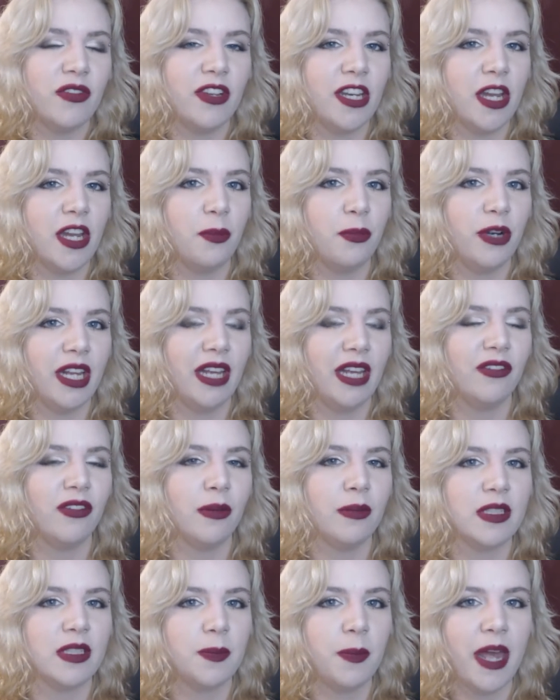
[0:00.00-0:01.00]
of an upbringing
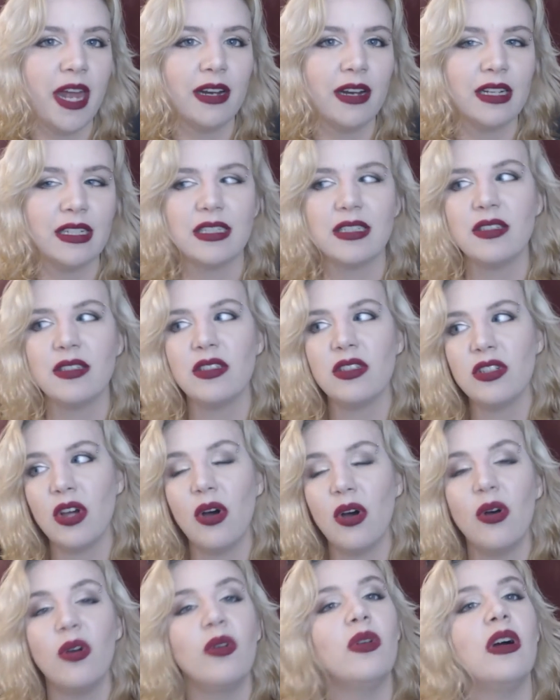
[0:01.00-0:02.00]
from his parents,
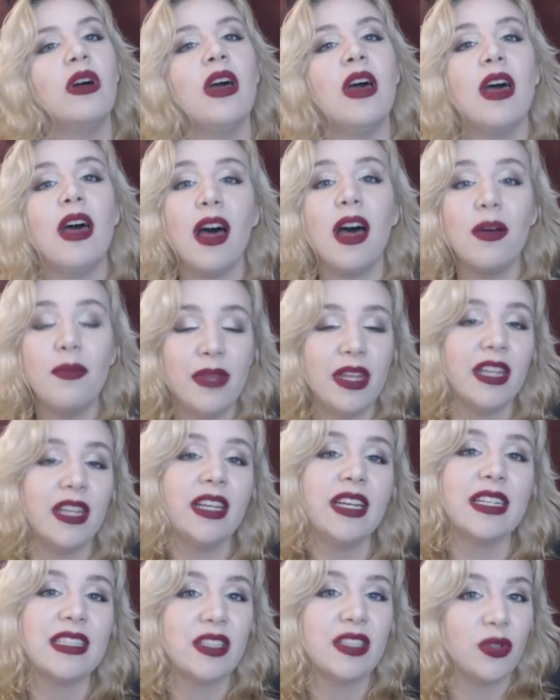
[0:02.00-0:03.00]
so
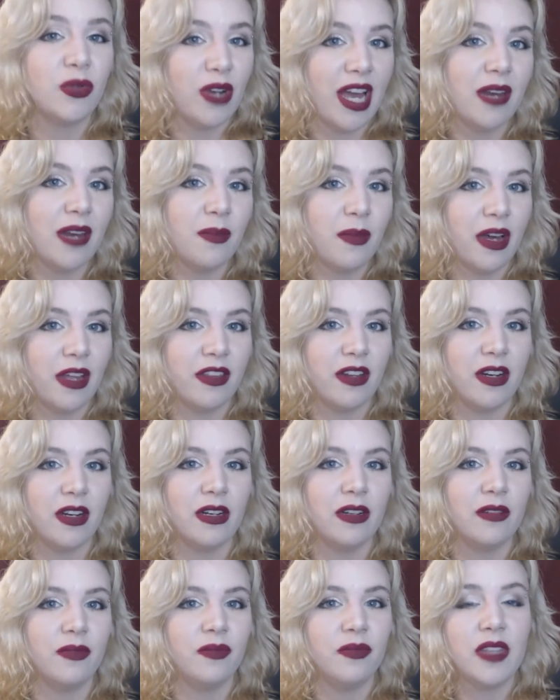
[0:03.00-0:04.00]
Amelia's
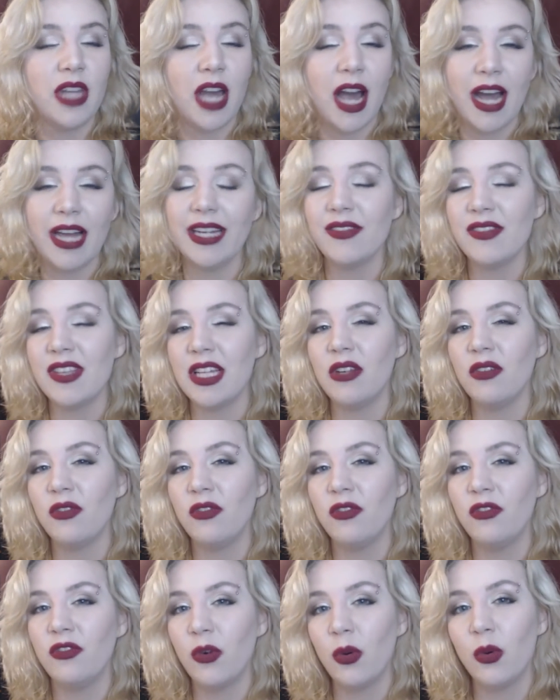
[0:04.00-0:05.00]
grandmother kind of did it
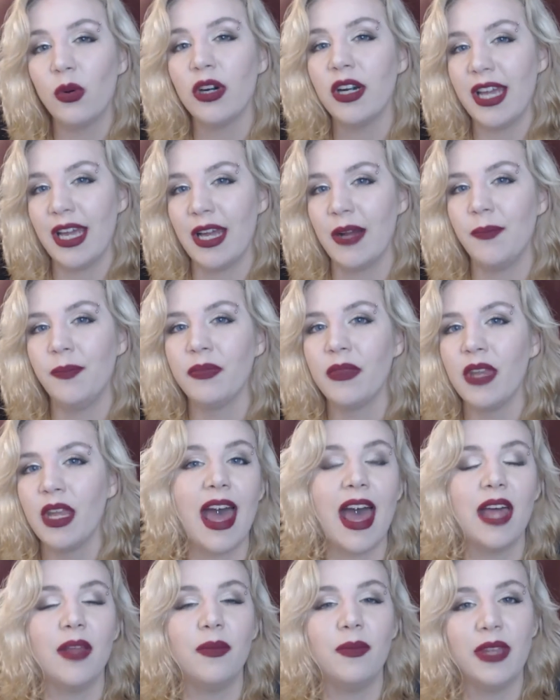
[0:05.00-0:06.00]
for him.
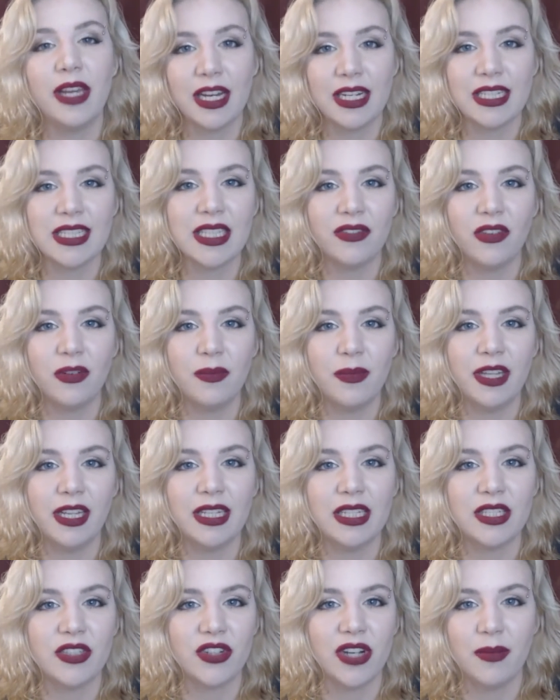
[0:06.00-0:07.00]
And because of
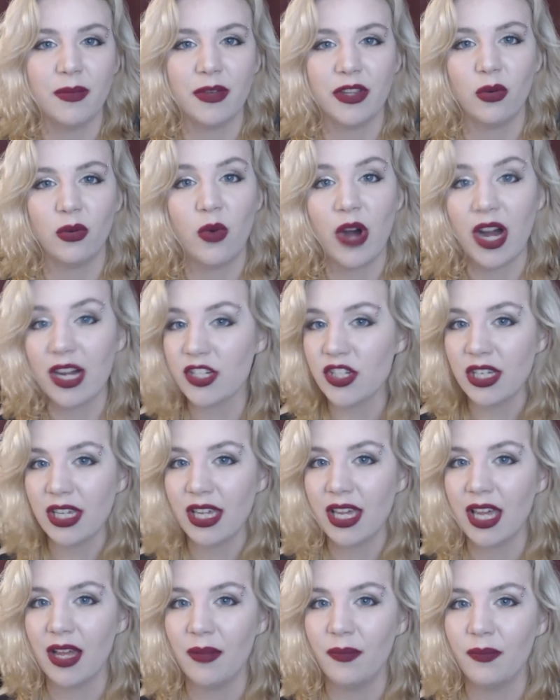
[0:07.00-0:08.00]
Amelia's grandmother
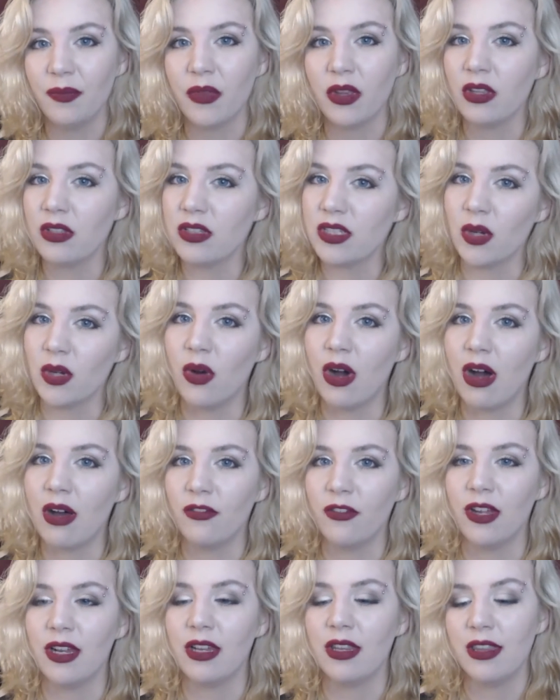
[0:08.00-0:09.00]
watching him so
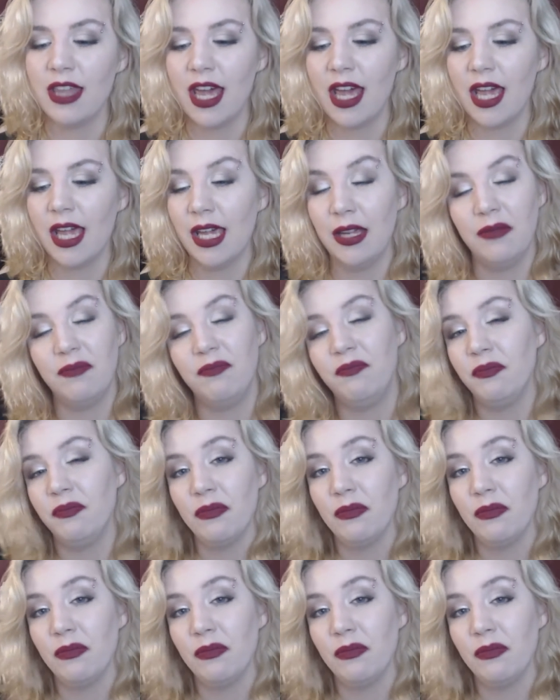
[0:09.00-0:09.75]
often, they